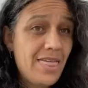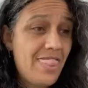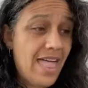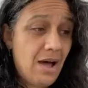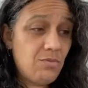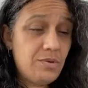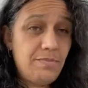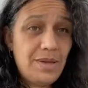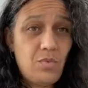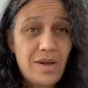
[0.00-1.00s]
That
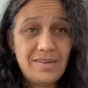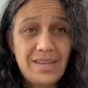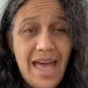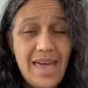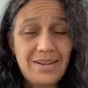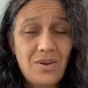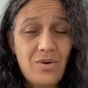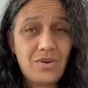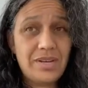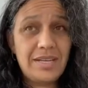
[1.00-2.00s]
would be one
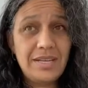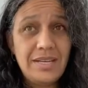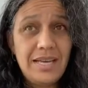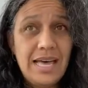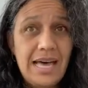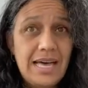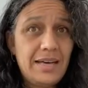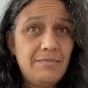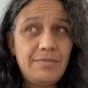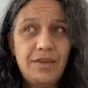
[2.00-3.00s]
category.
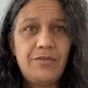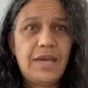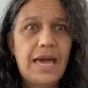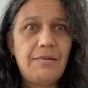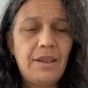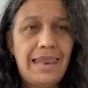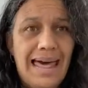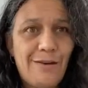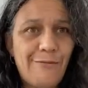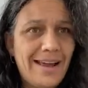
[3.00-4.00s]
If you got a
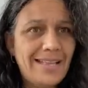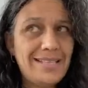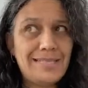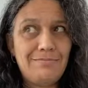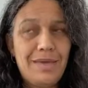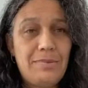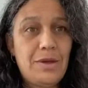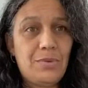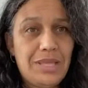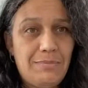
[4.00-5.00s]
lot of friends and
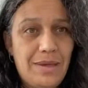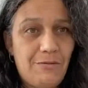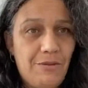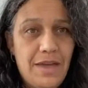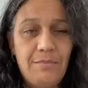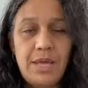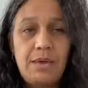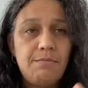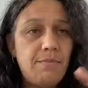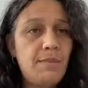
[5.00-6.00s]
maybe a really big
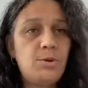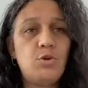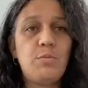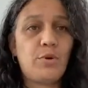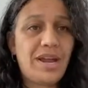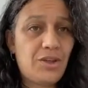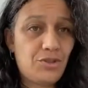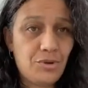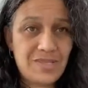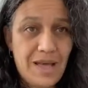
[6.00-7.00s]
family, maybe you
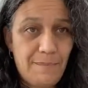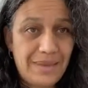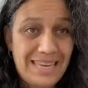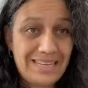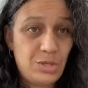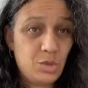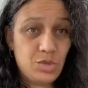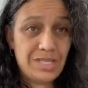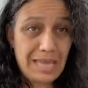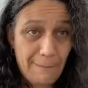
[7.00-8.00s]
break those up
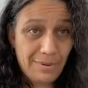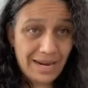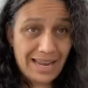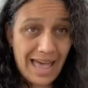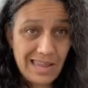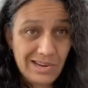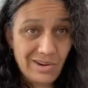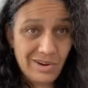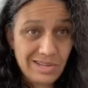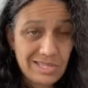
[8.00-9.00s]
into separate
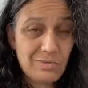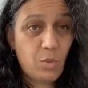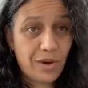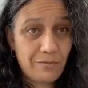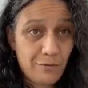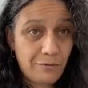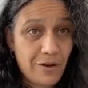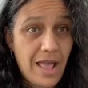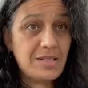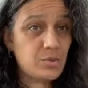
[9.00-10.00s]
categories, one for
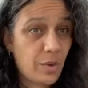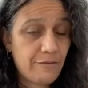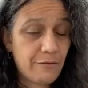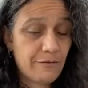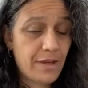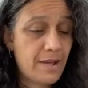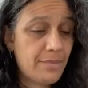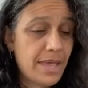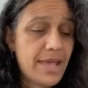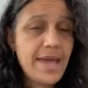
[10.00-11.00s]
friends, one for
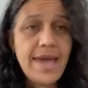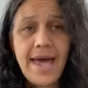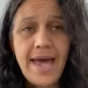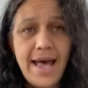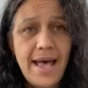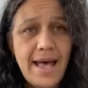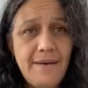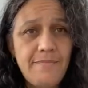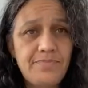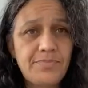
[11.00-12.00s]
family.
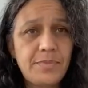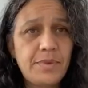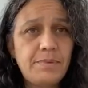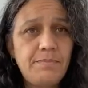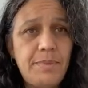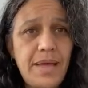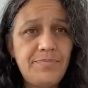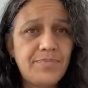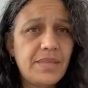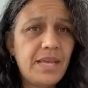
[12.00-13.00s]
But
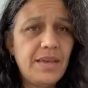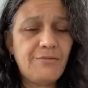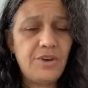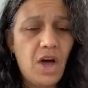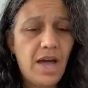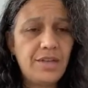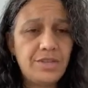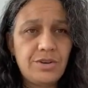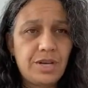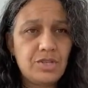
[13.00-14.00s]
if not,
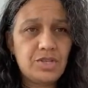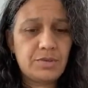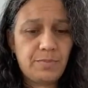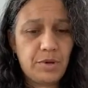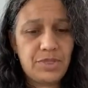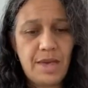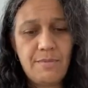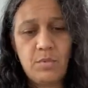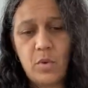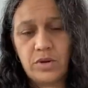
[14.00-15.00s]
you can just put
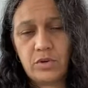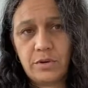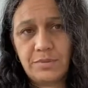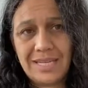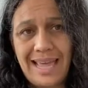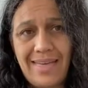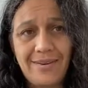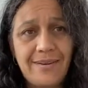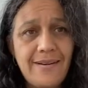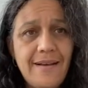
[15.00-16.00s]
them in one group
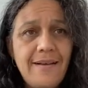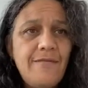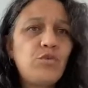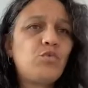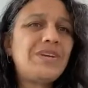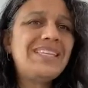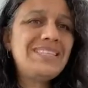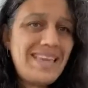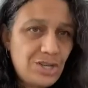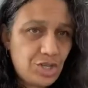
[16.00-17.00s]
together.
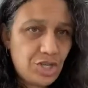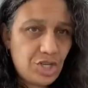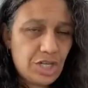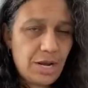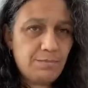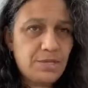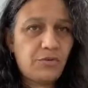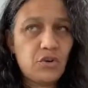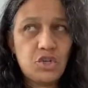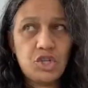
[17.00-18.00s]
Relationships
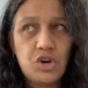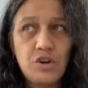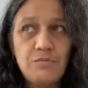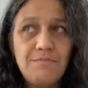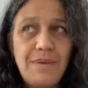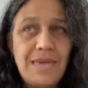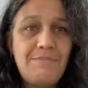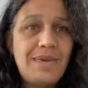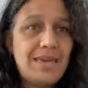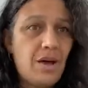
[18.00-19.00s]
for sure may
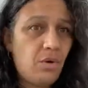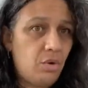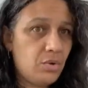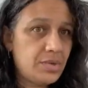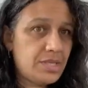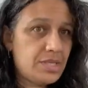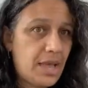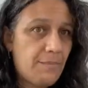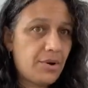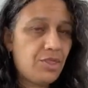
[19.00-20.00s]
be a whole
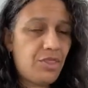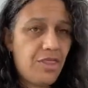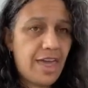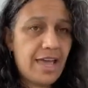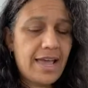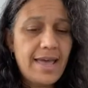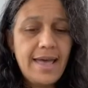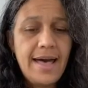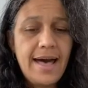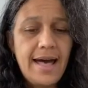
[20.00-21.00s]
separate thing.
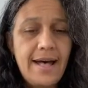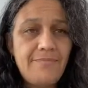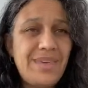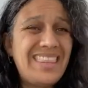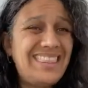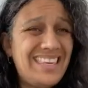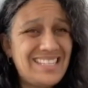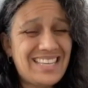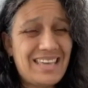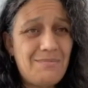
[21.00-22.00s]
And
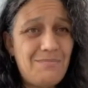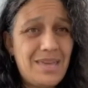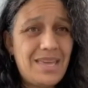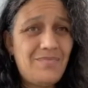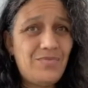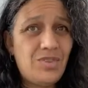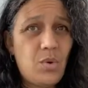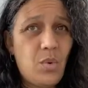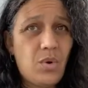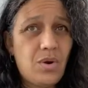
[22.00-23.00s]
this can mean
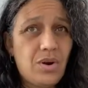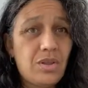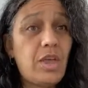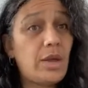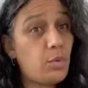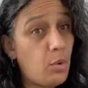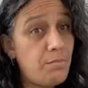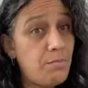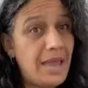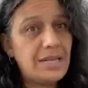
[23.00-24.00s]
your like
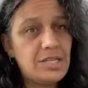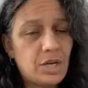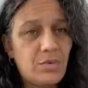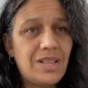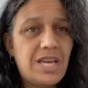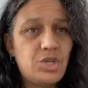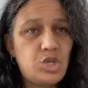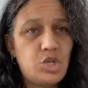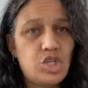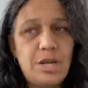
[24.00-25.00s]
romantic
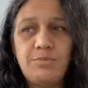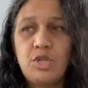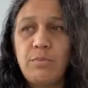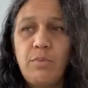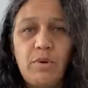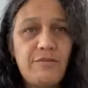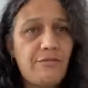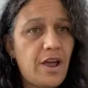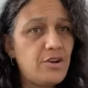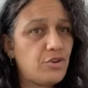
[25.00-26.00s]
relationships, your
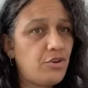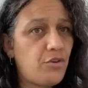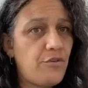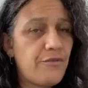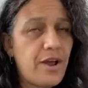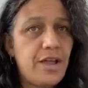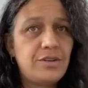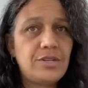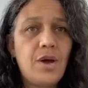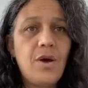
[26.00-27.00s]
boyfriend or
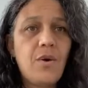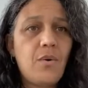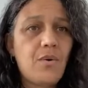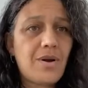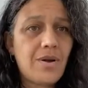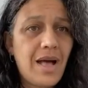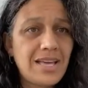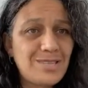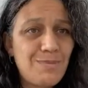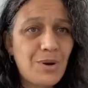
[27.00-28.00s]
girlfriend or
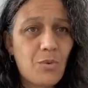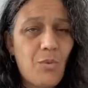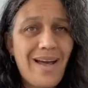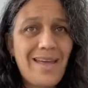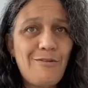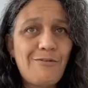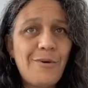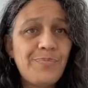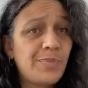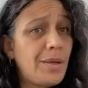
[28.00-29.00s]
husband or wife,
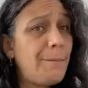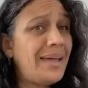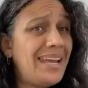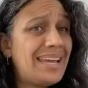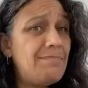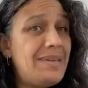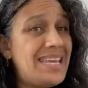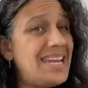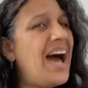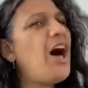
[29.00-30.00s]
but it can
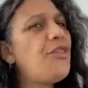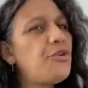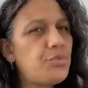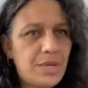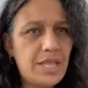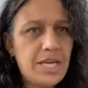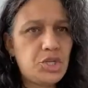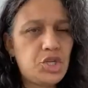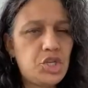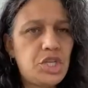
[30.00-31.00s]
mean other
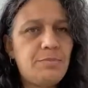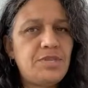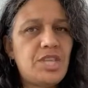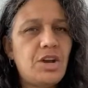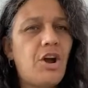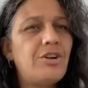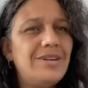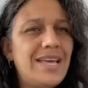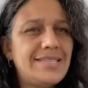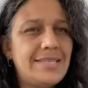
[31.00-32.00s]
relationships that
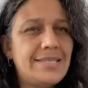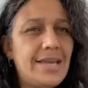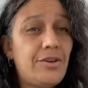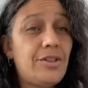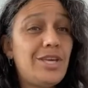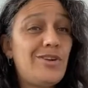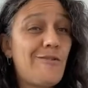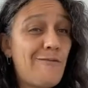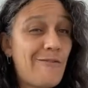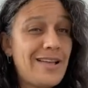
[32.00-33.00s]
aren't necessarily
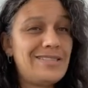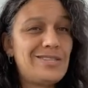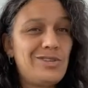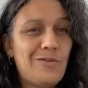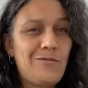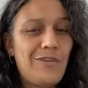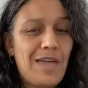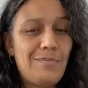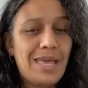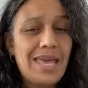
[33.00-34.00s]
your friends and your
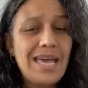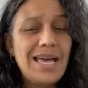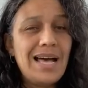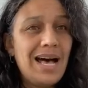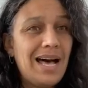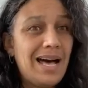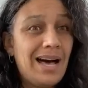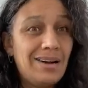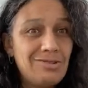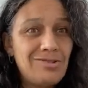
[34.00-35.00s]
family.
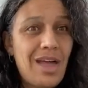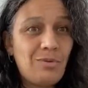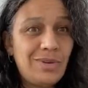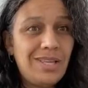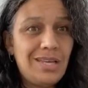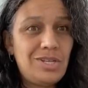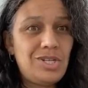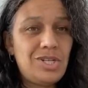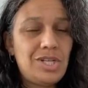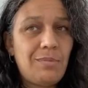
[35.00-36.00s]
Under that
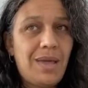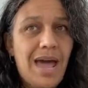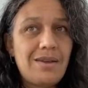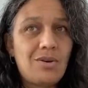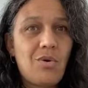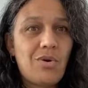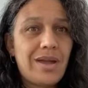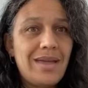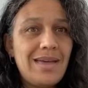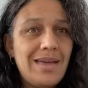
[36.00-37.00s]
relationship
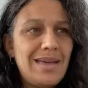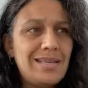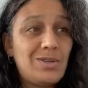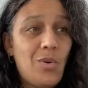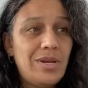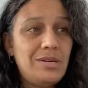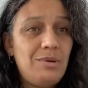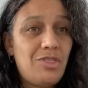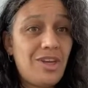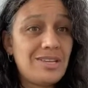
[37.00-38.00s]
category is going to
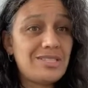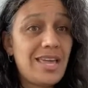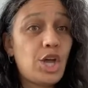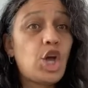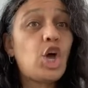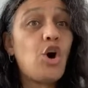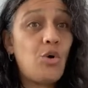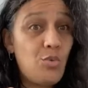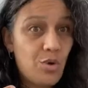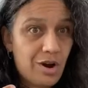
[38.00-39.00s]
be things like
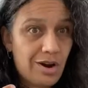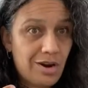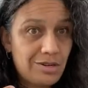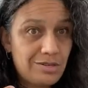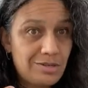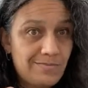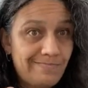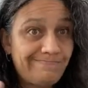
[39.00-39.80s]
co-workers.